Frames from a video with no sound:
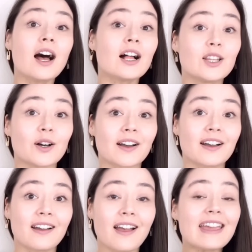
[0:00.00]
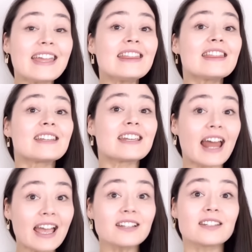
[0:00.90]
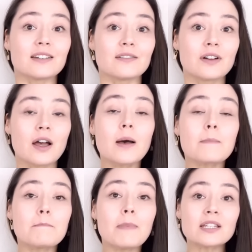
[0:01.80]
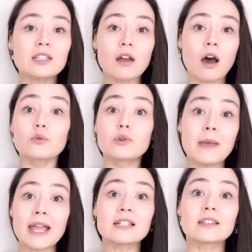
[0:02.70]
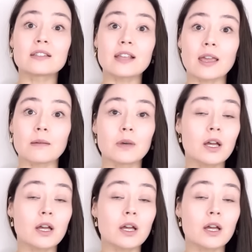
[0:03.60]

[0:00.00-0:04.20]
Look, in the negative, must not remain the same,